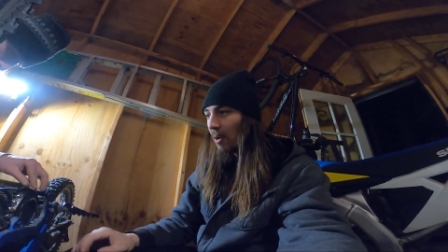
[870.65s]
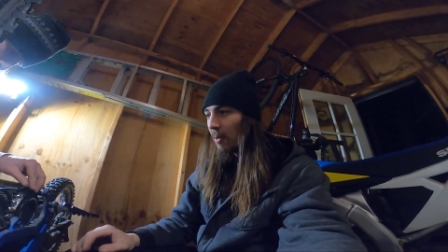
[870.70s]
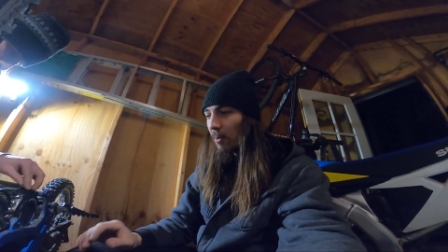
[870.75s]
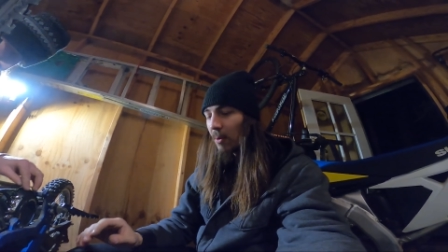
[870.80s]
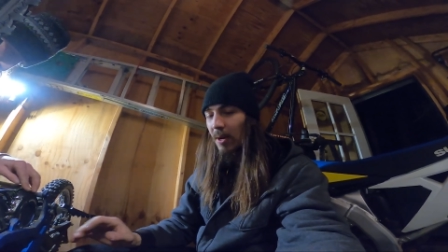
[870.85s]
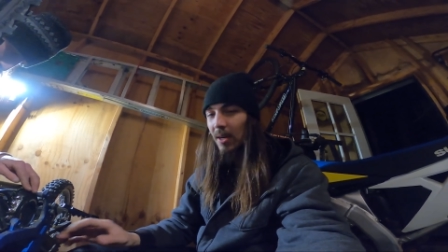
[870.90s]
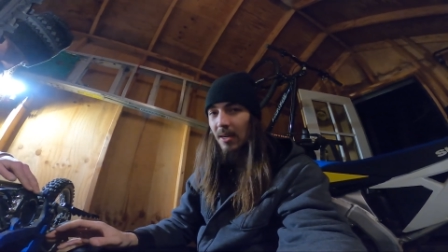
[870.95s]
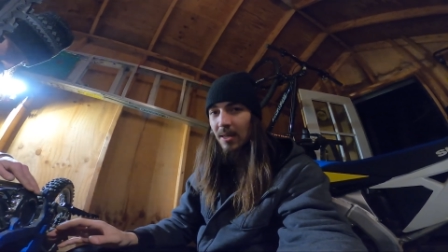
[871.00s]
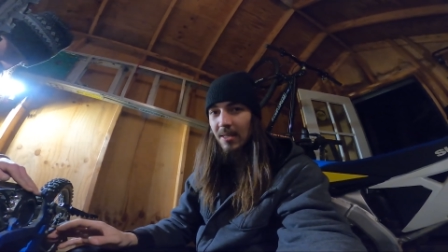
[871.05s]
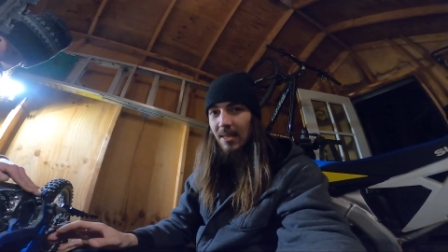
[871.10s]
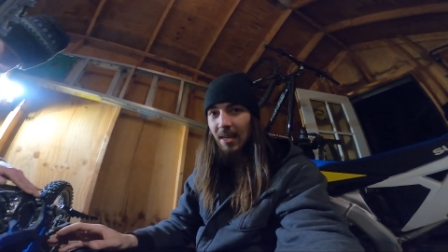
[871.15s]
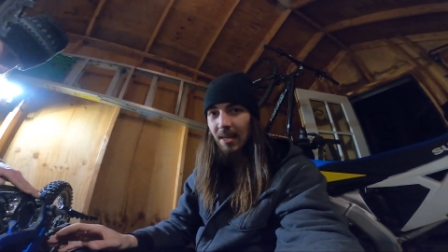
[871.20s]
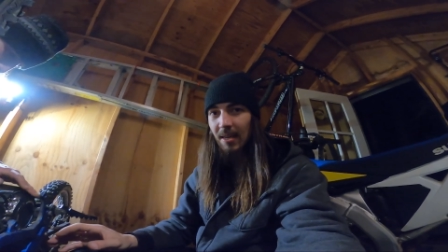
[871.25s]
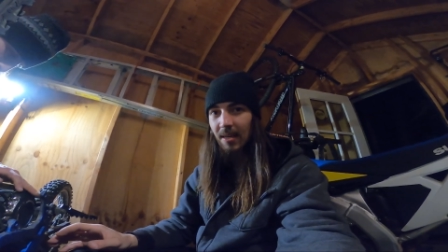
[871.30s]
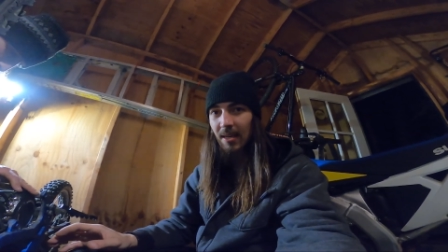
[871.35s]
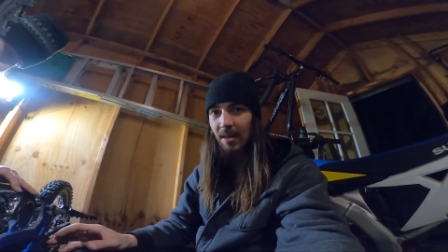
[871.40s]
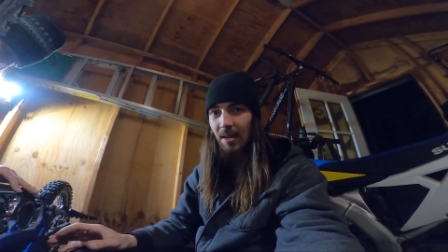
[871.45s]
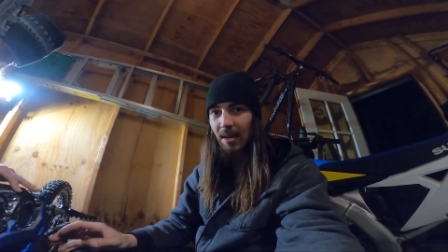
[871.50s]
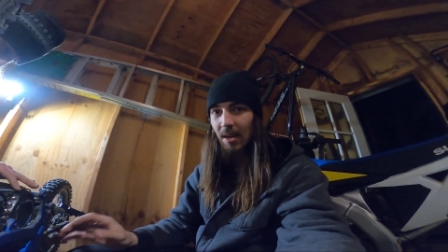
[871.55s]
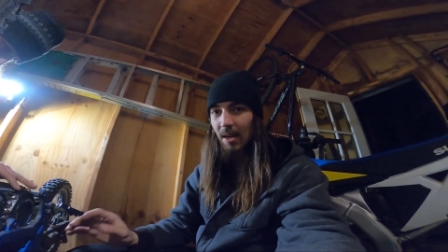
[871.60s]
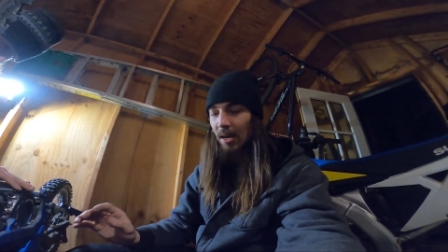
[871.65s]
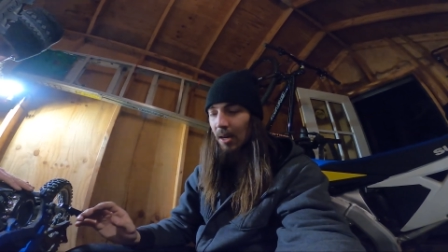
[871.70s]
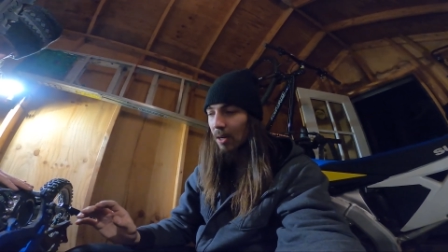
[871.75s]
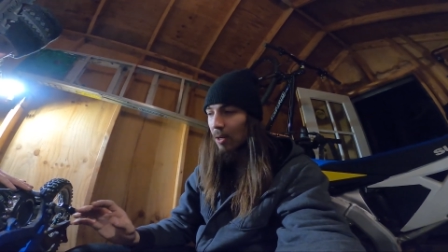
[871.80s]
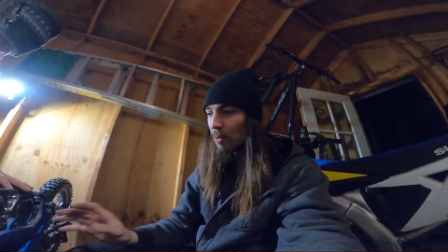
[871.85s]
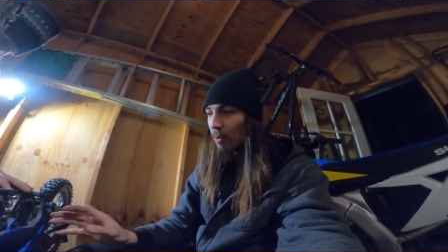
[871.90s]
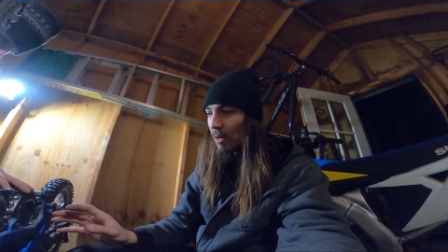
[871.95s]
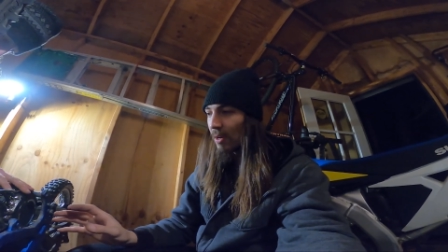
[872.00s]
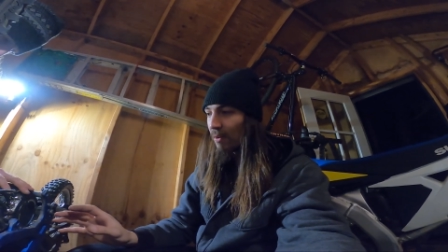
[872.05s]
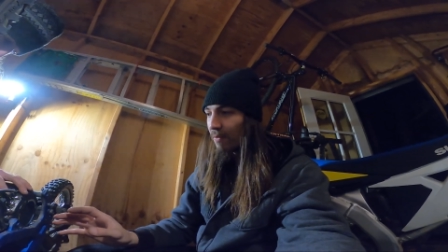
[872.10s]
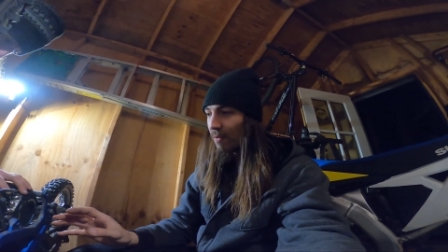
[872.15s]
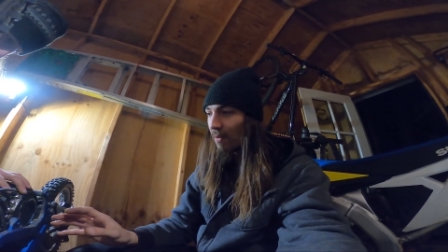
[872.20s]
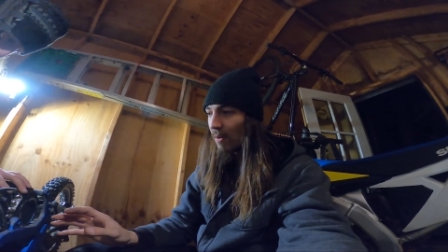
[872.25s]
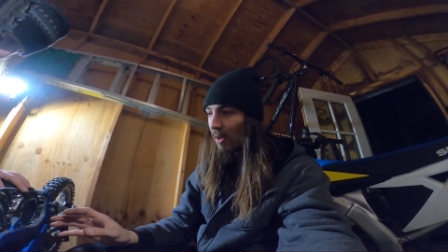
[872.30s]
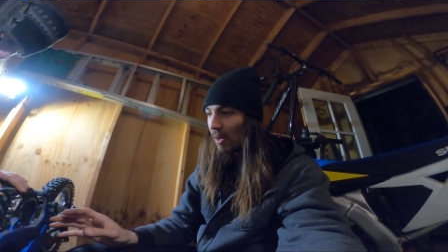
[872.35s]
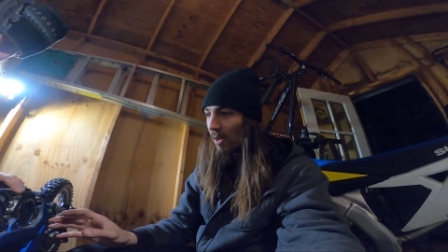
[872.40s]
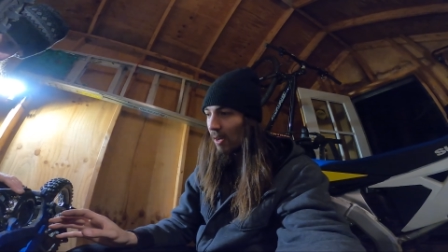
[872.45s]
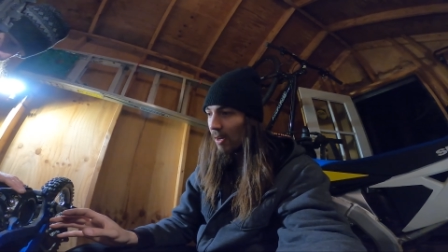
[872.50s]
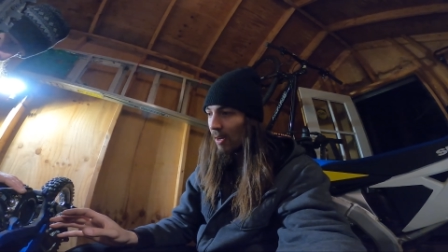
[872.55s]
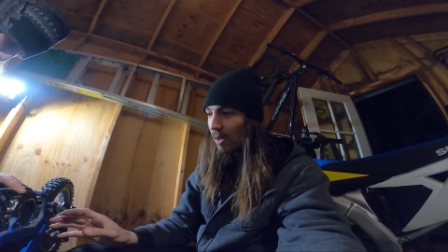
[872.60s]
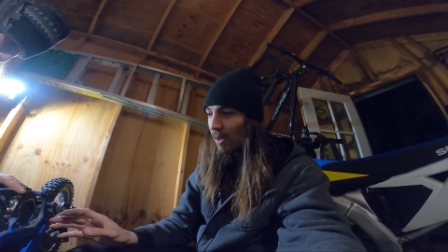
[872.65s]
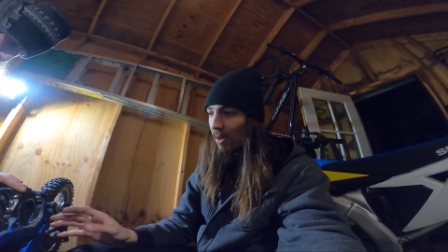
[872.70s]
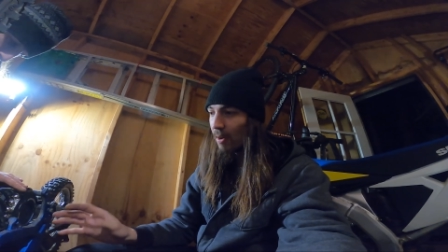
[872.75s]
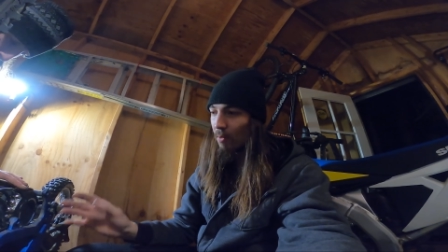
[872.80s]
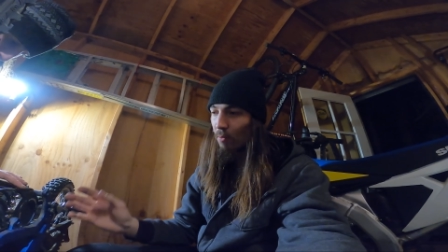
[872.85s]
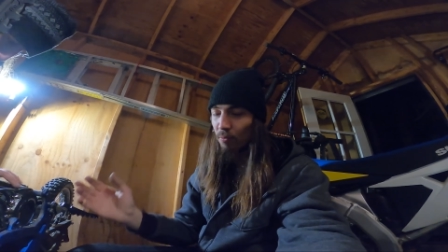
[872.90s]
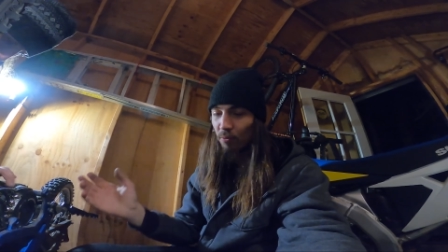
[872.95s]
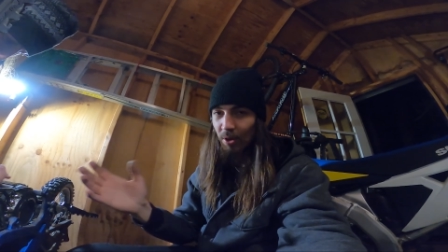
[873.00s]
we're gonna take a quick uh,